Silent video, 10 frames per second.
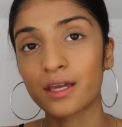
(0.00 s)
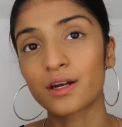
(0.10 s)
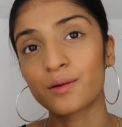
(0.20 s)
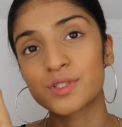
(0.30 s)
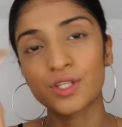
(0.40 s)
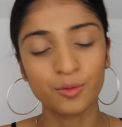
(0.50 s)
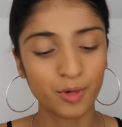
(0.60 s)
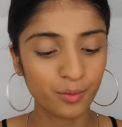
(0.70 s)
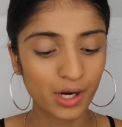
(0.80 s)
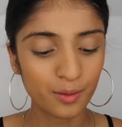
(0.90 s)
take it up to
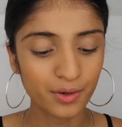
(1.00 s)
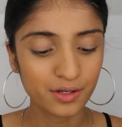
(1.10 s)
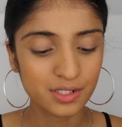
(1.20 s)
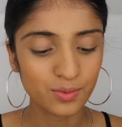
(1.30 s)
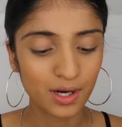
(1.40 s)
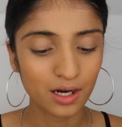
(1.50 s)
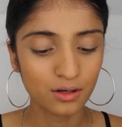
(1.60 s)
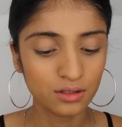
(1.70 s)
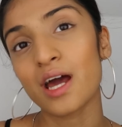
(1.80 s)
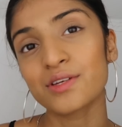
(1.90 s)
my brow bone as well.
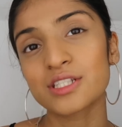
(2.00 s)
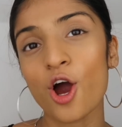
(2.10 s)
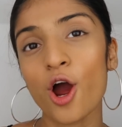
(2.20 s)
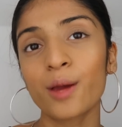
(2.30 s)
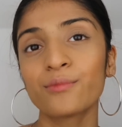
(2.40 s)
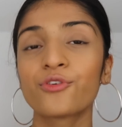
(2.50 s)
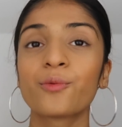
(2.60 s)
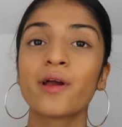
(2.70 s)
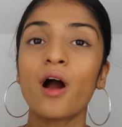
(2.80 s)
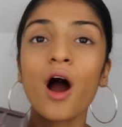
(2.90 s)
So now it's time
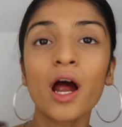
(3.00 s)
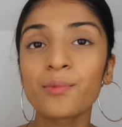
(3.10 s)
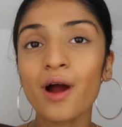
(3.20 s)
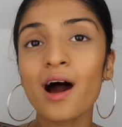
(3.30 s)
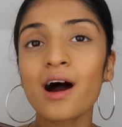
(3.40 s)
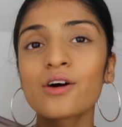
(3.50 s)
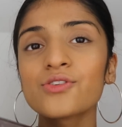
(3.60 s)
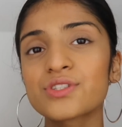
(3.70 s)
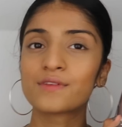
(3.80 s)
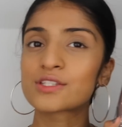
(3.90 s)
for my
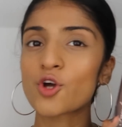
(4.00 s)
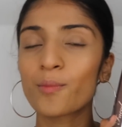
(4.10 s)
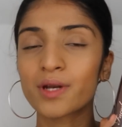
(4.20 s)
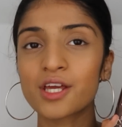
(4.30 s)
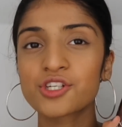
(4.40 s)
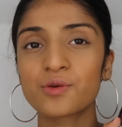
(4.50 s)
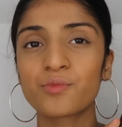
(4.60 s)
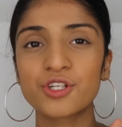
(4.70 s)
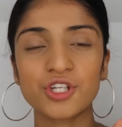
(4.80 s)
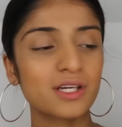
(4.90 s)
eyebrows. This
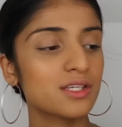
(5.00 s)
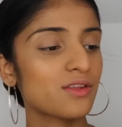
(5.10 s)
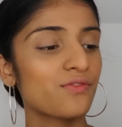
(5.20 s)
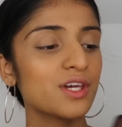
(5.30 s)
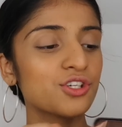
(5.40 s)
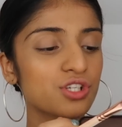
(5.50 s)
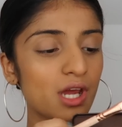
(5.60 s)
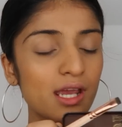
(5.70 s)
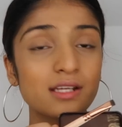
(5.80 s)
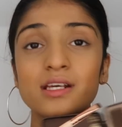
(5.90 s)
combination, which is this
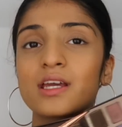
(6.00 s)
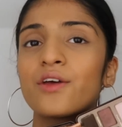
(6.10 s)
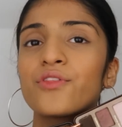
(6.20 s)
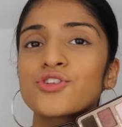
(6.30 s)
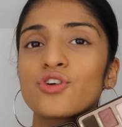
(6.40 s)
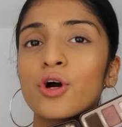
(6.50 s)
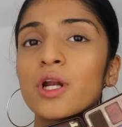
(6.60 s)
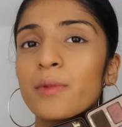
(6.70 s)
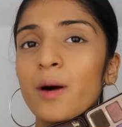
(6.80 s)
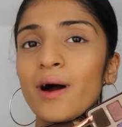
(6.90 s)
shade here in the
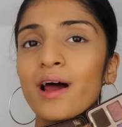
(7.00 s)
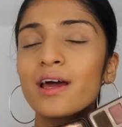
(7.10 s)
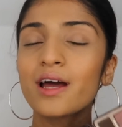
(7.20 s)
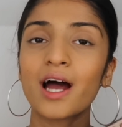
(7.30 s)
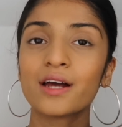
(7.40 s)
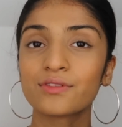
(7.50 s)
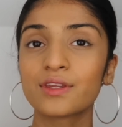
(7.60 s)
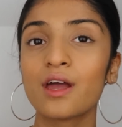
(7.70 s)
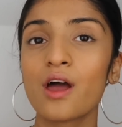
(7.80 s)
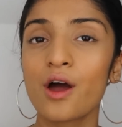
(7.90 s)
Chocolate Bar palette
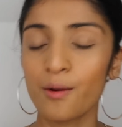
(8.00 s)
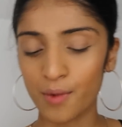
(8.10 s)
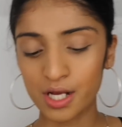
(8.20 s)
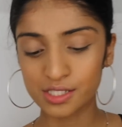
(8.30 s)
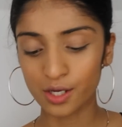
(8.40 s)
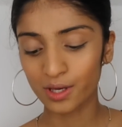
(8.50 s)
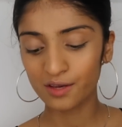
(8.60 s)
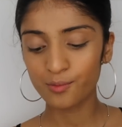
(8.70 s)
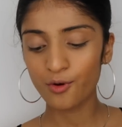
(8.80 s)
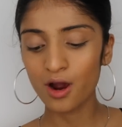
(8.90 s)
and my Zoeva